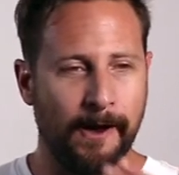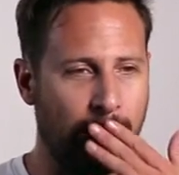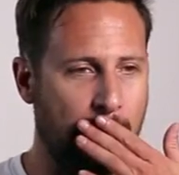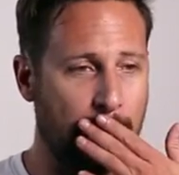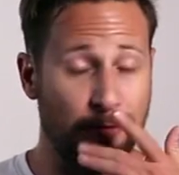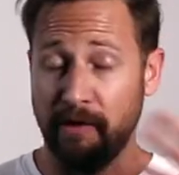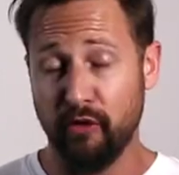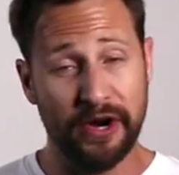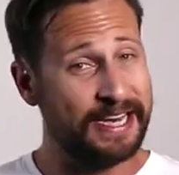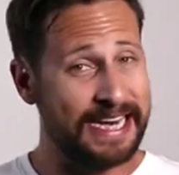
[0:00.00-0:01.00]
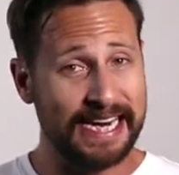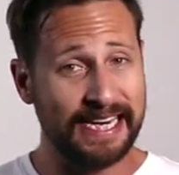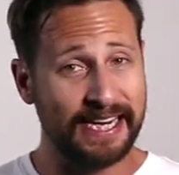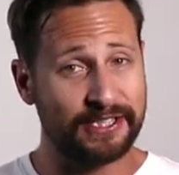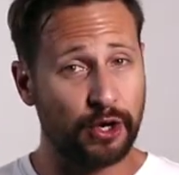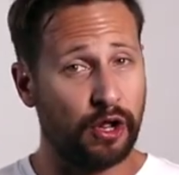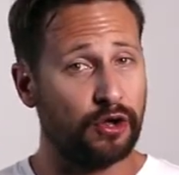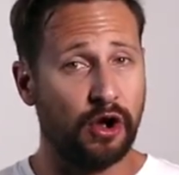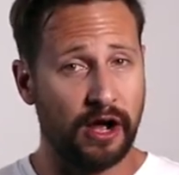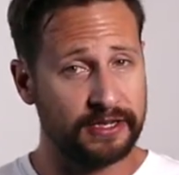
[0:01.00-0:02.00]
Avoid neediness at all
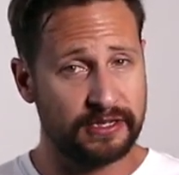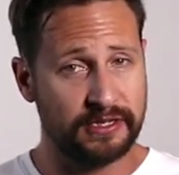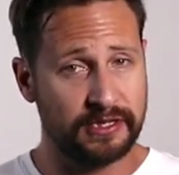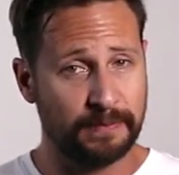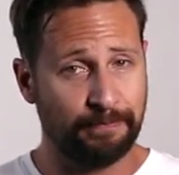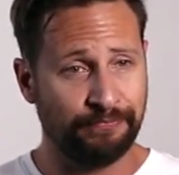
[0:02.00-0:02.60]
costs.